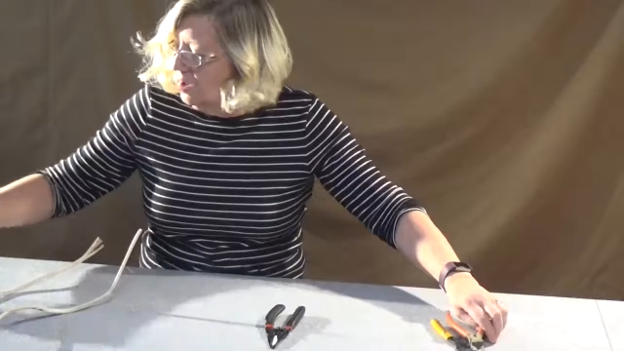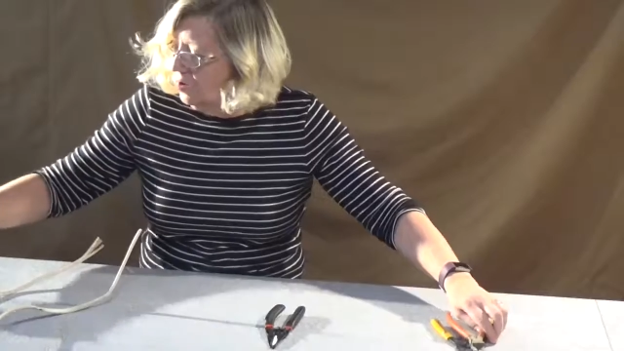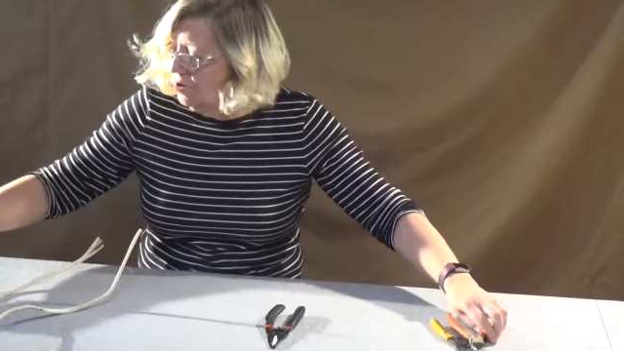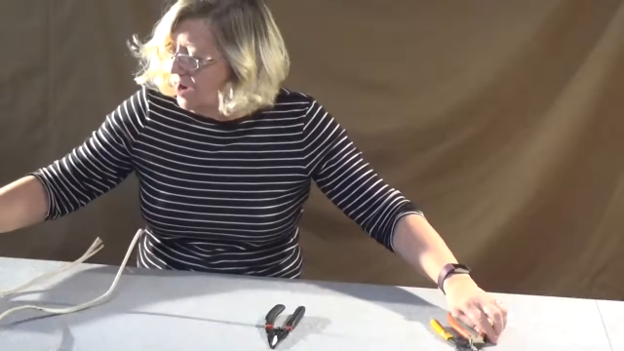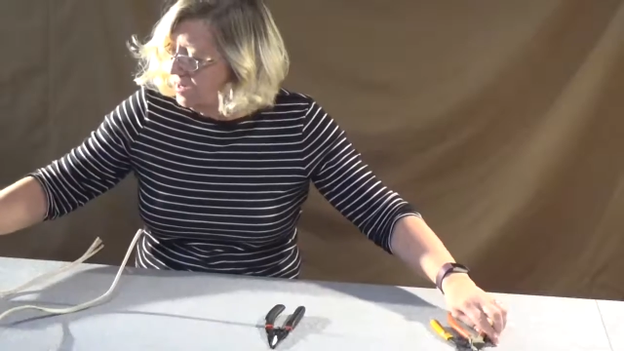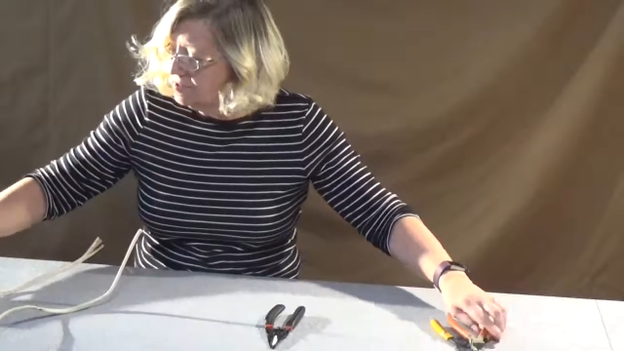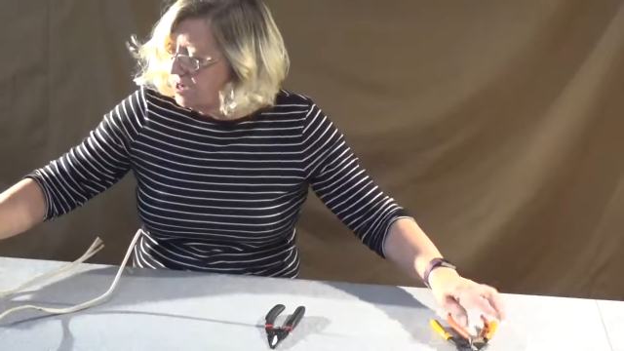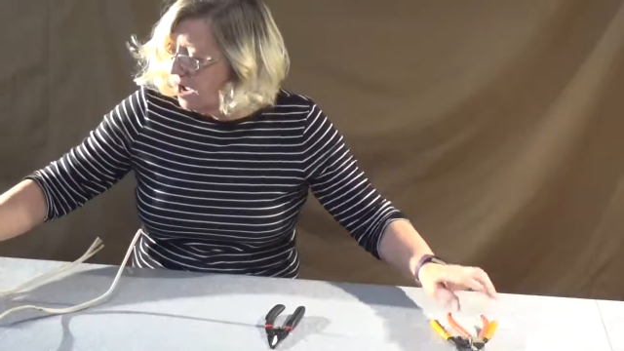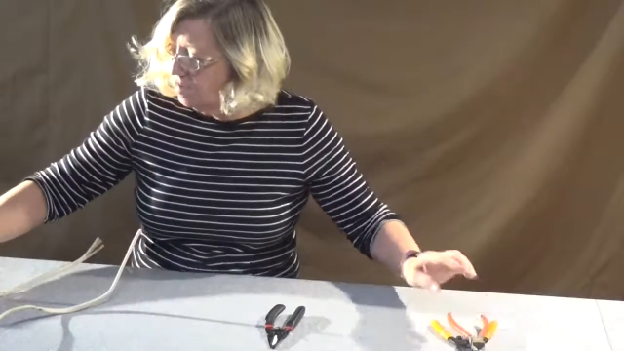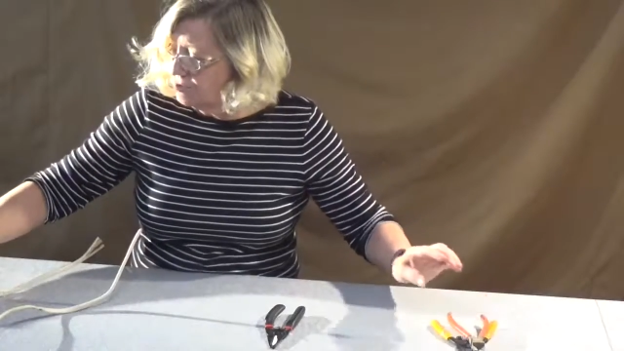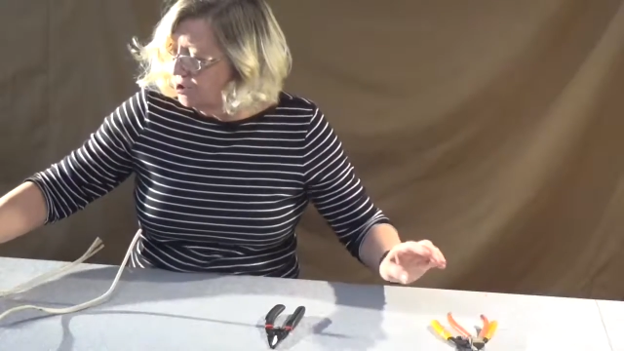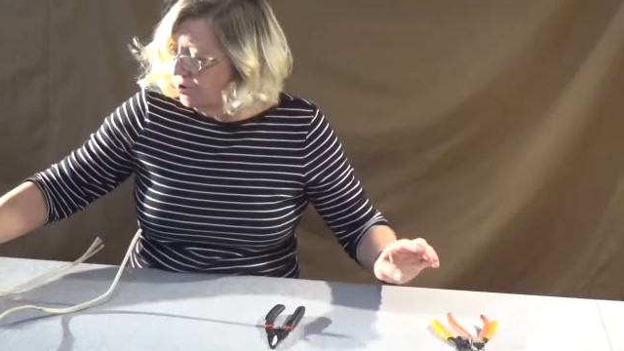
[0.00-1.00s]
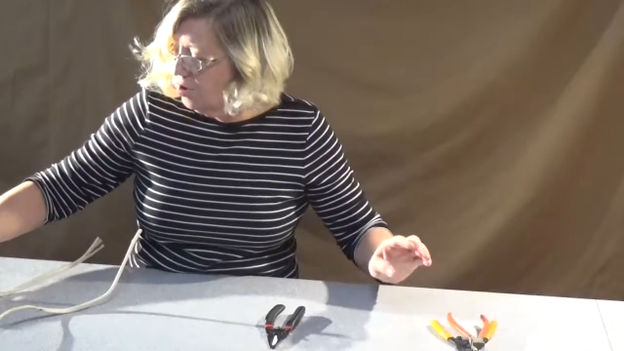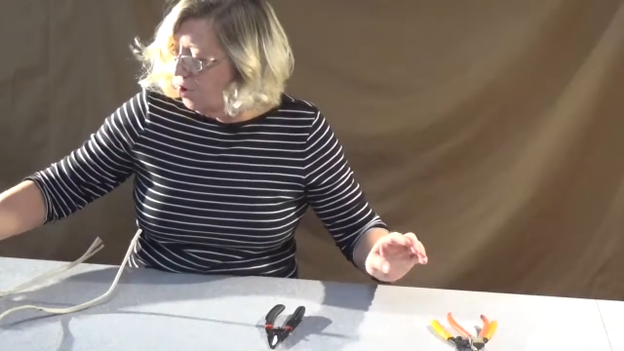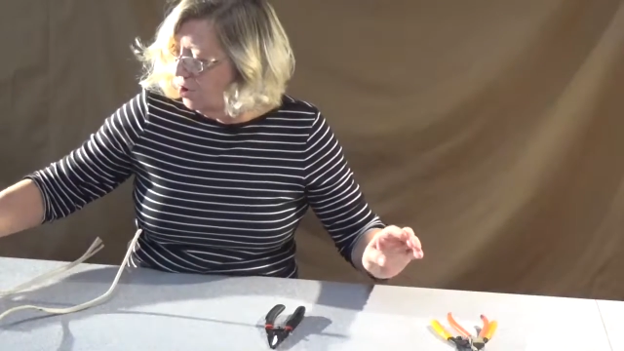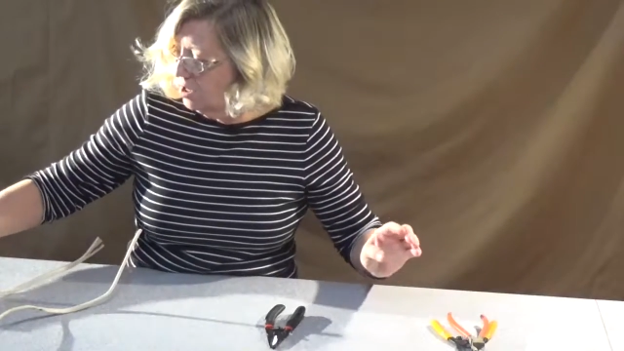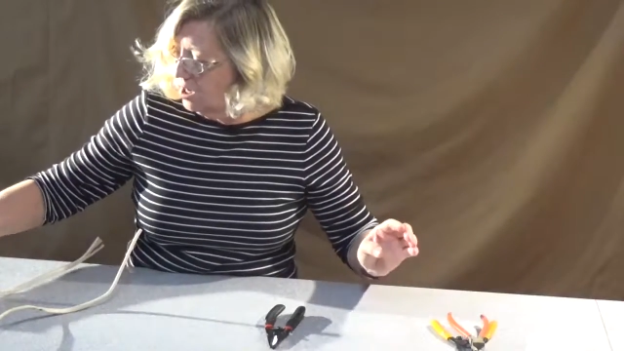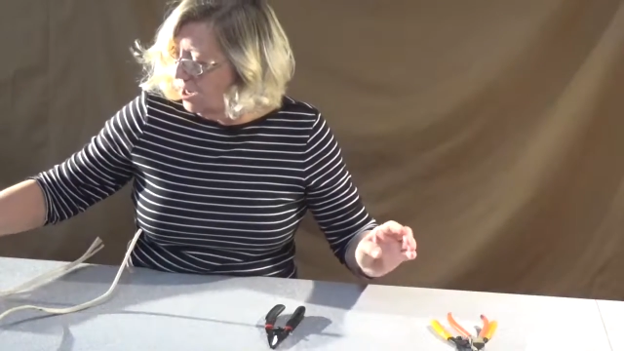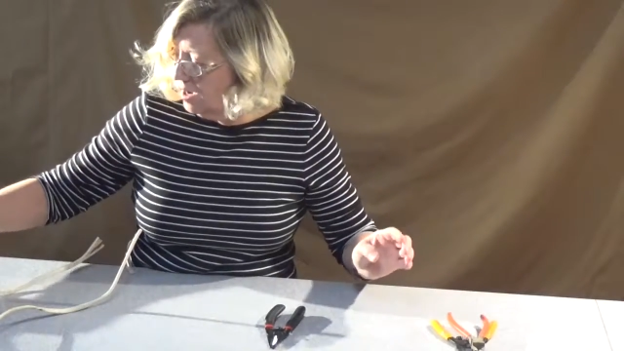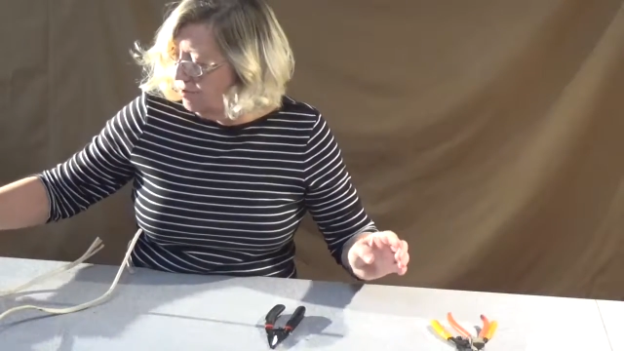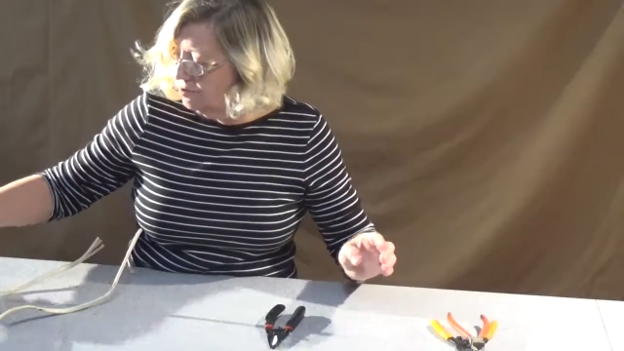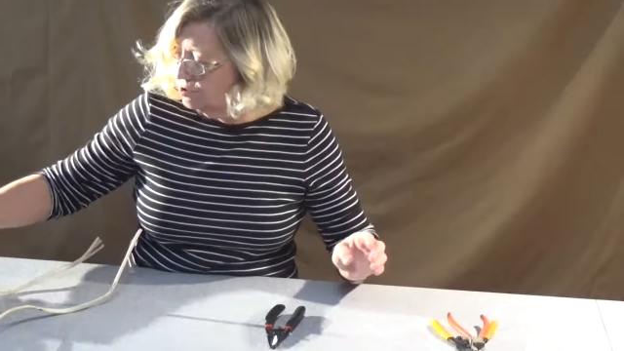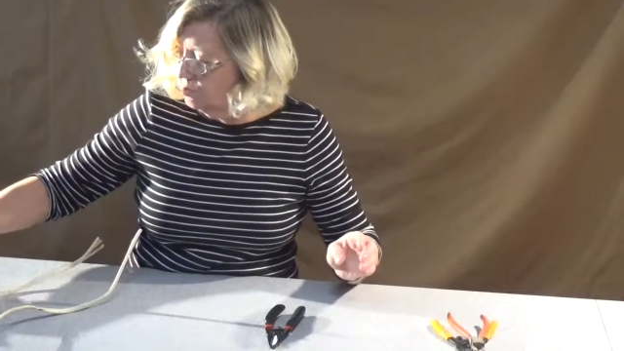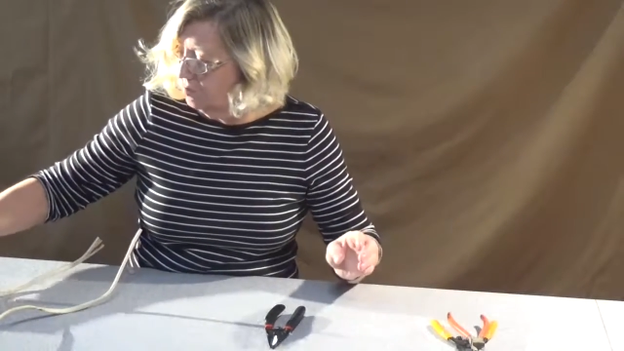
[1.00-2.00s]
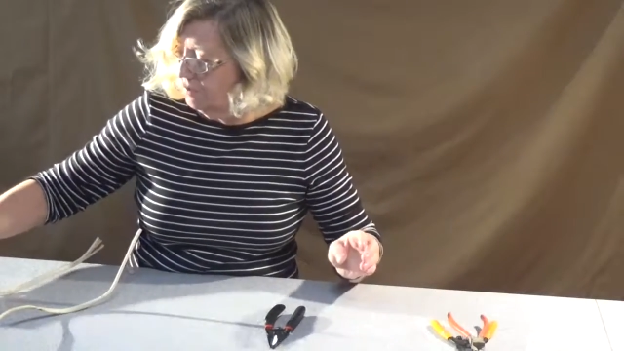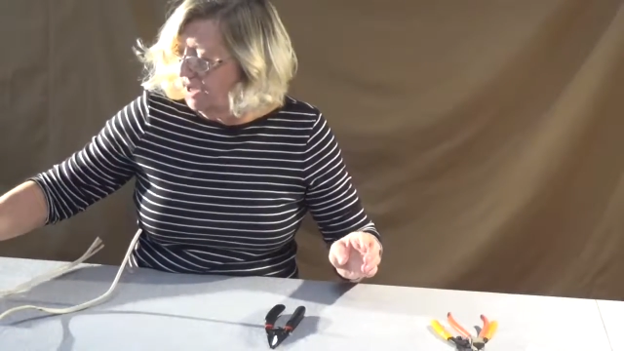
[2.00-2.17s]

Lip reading: Your next option on cutters would